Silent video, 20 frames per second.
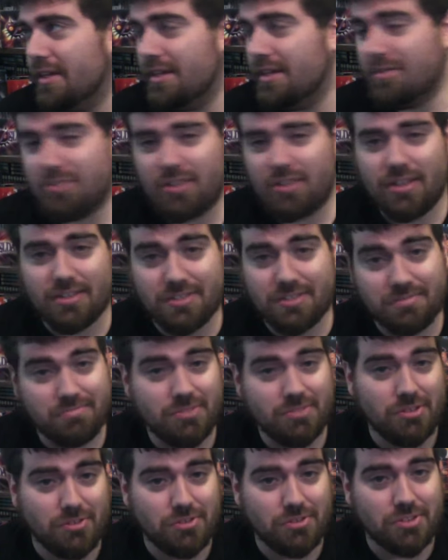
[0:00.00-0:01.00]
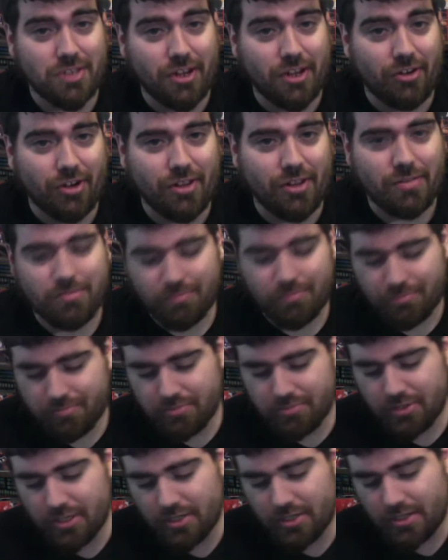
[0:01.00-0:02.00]
was kind of a little scary,
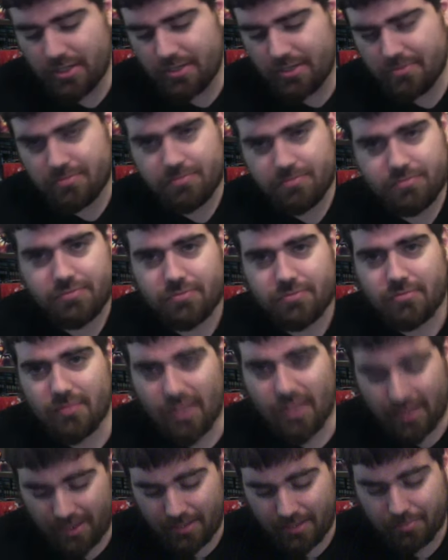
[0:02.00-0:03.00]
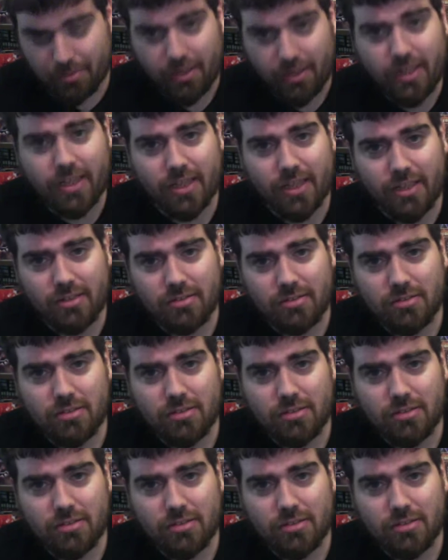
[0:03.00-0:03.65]
but I kept playing,